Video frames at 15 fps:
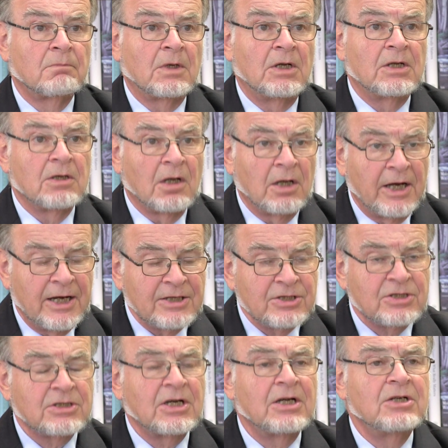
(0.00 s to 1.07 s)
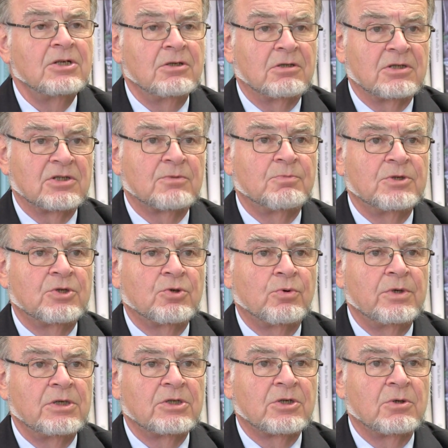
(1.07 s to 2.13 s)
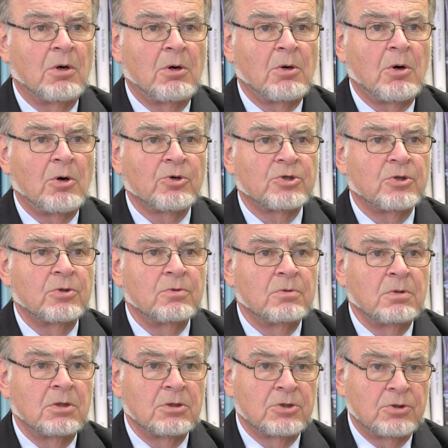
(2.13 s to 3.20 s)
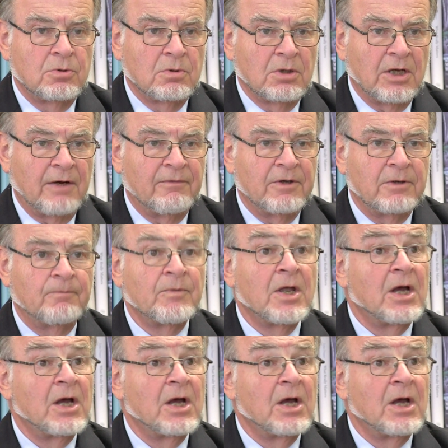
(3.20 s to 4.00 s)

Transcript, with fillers: in the last 10 years between 2002 to 11.